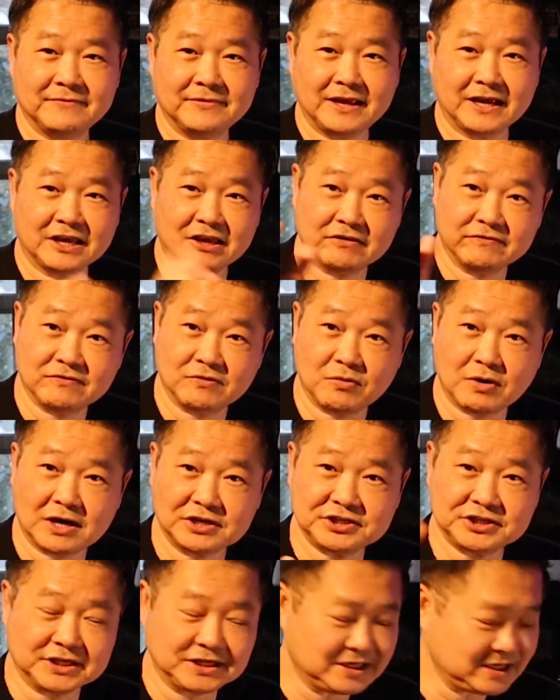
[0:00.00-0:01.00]
Thank you for
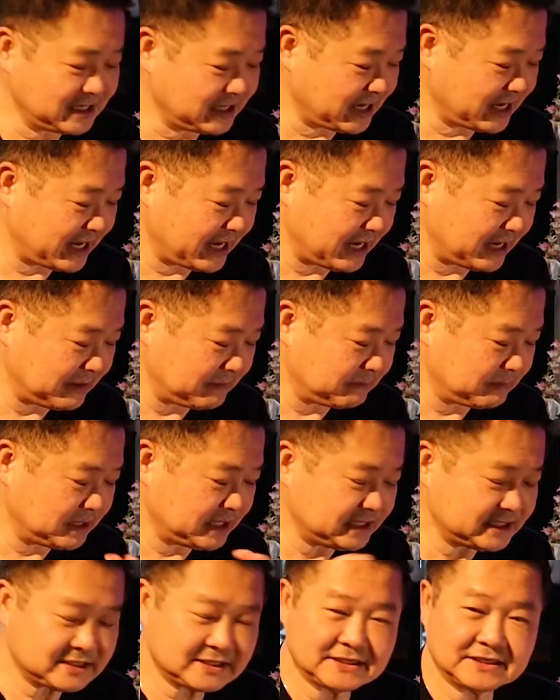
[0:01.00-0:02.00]
watching, and
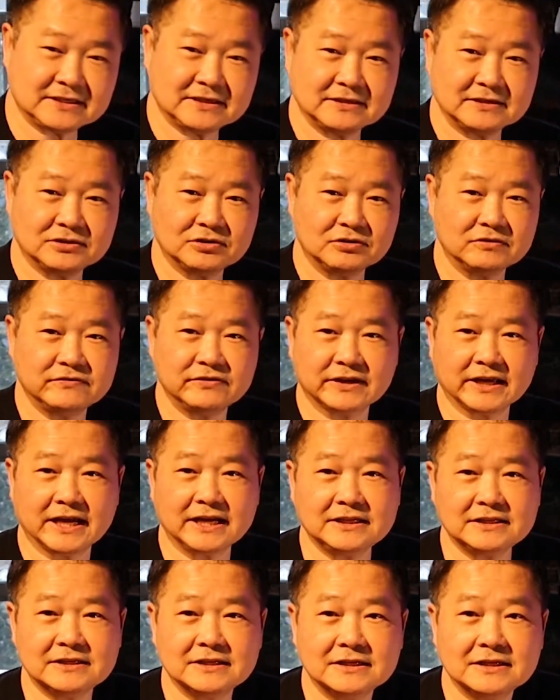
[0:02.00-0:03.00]
please don't
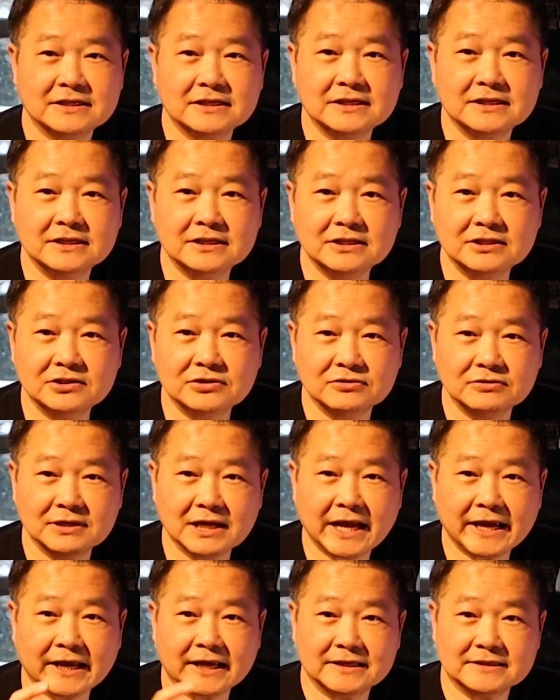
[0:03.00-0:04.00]
forget to
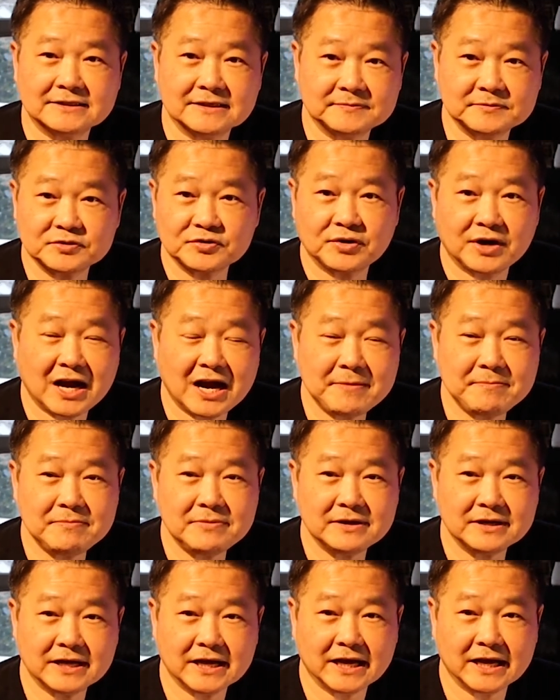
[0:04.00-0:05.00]
like and subscribe
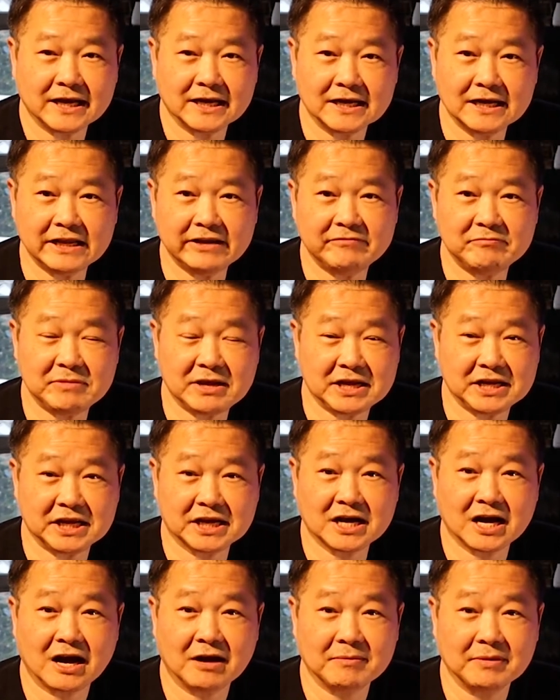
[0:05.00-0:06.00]
and leave me any
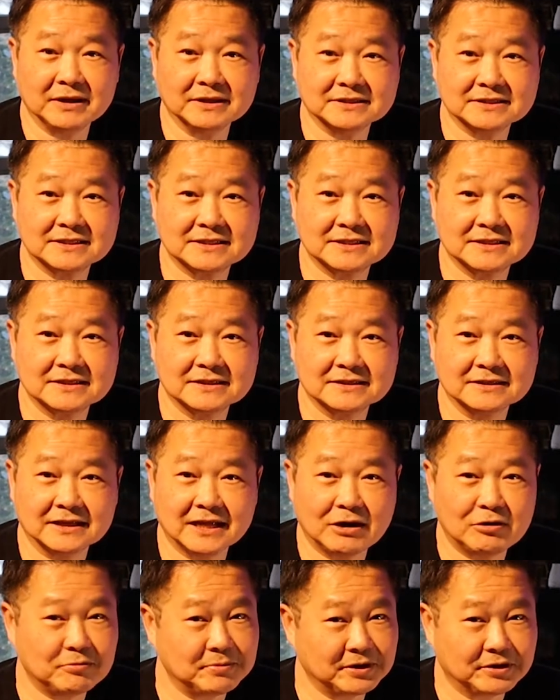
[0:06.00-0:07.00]
comments.
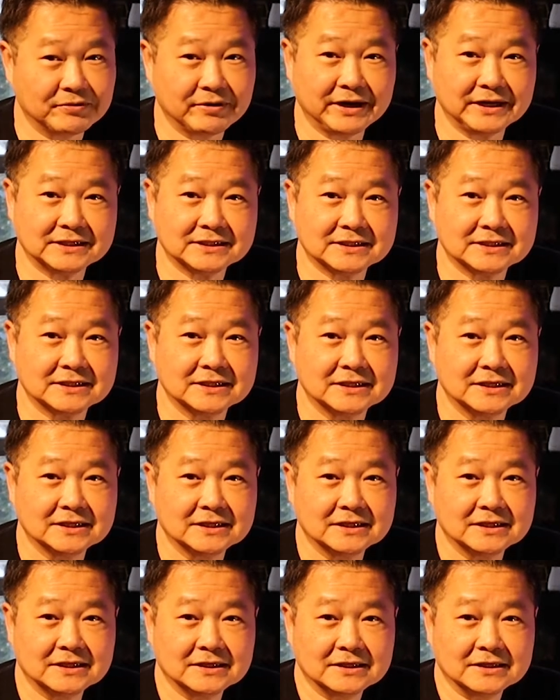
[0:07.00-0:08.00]
That would be great.
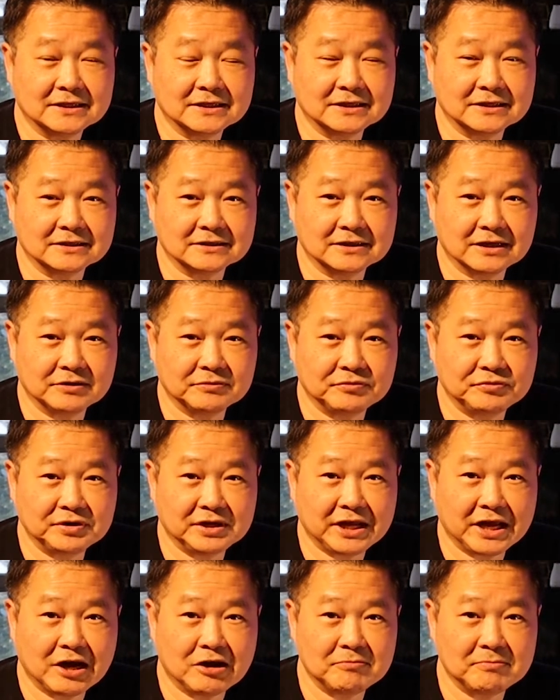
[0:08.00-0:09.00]
That would
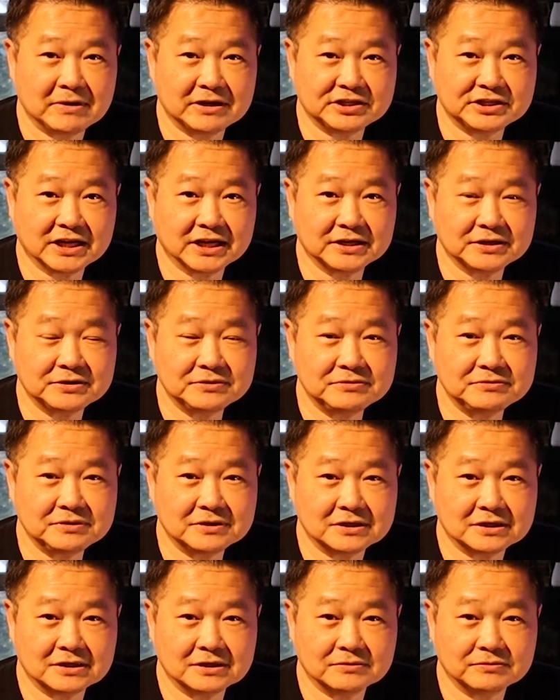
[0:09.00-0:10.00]
really help my
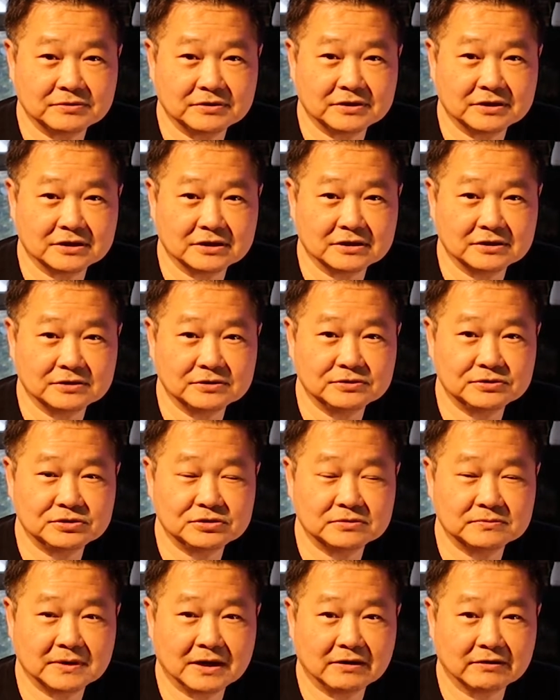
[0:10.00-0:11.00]
channel with the
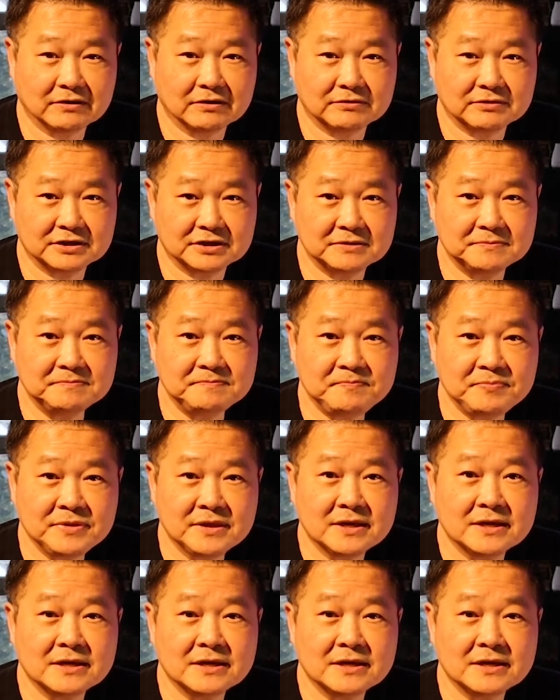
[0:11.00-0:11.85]
YouTube algorithm.